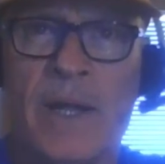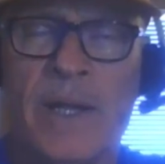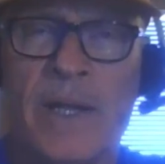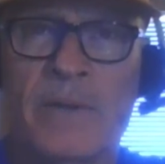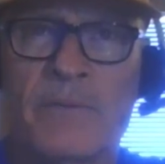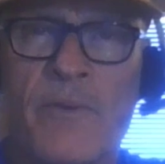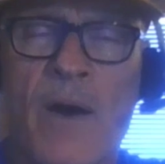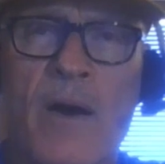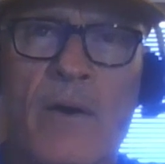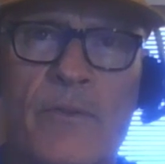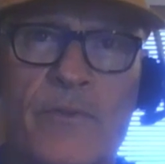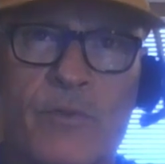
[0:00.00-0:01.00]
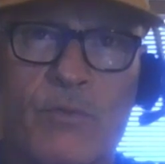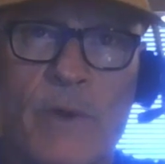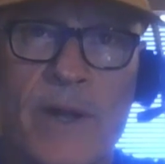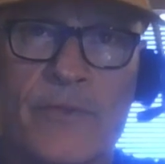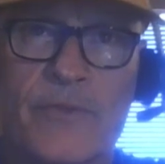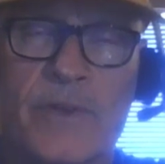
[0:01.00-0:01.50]
involves
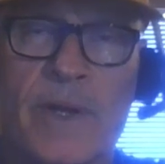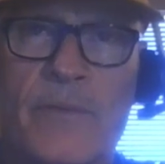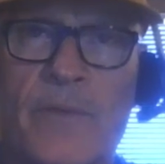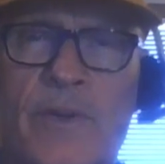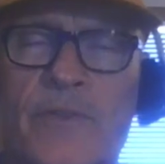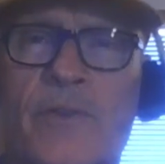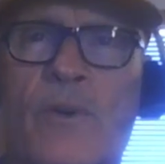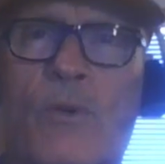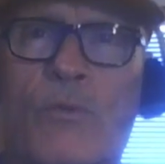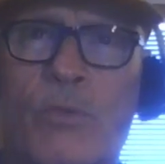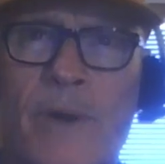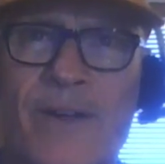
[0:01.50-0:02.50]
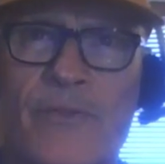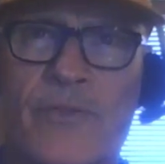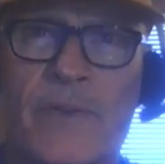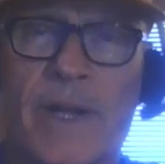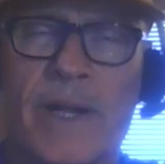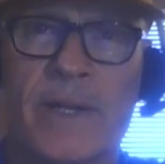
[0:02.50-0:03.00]
risk and there's no
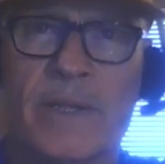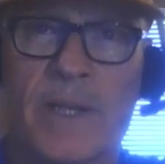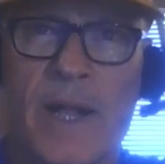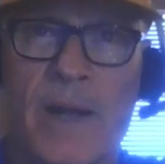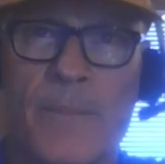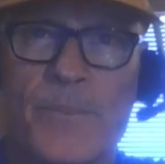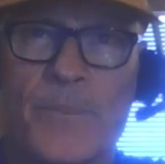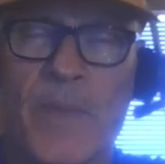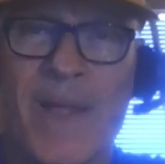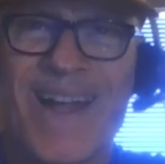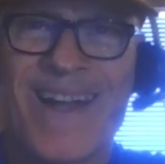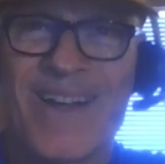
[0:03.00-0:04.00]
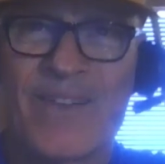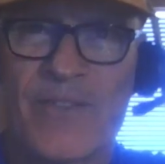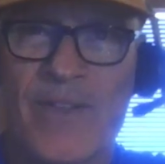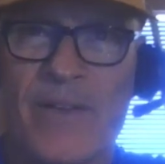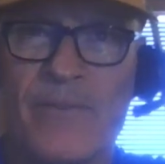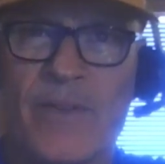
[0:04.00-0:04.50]
risk in a
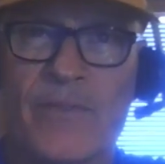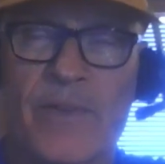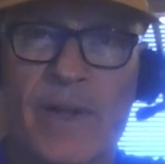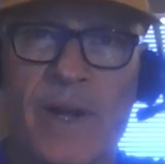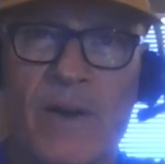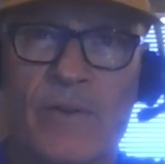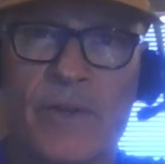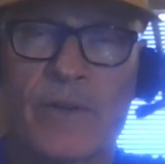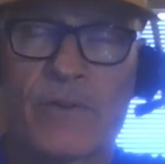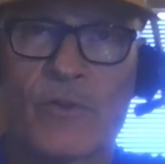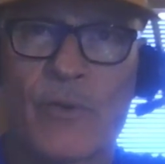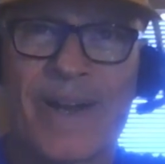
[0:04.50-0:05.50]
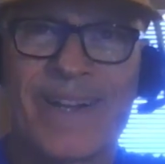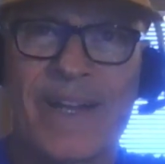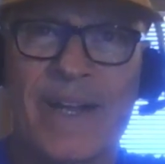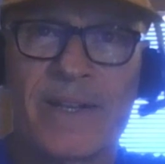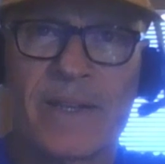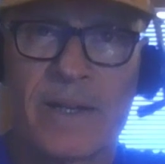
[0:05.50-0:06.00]
savings account. You're
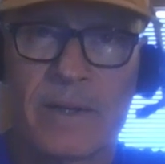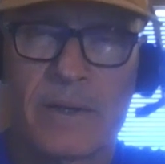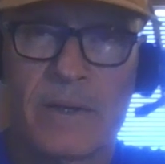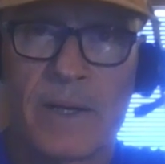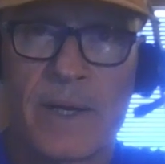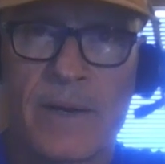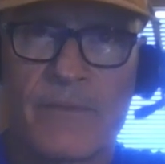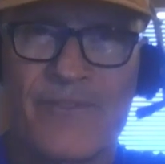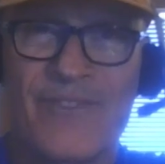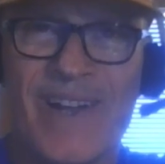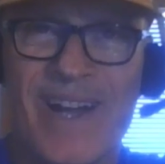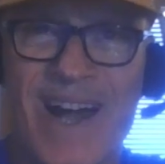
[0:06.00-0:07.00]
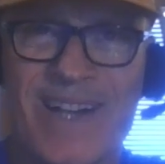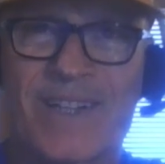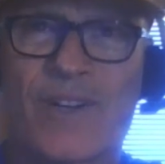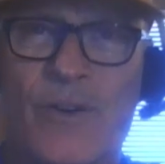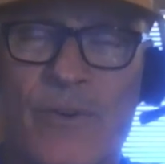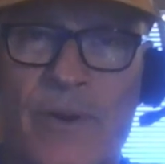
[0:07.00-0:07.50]
trading uh, fiat
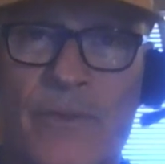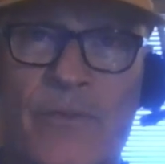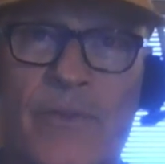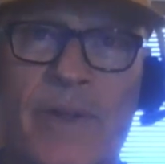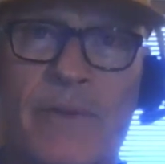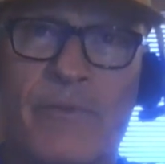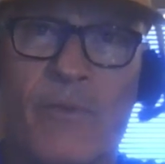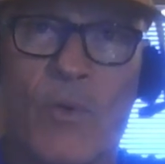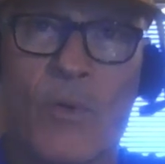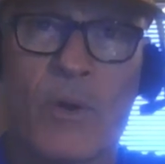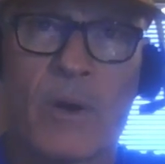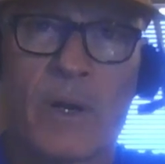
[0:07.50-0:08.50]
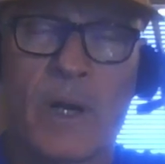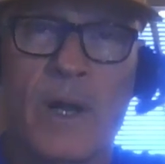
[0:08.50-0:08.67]
currency for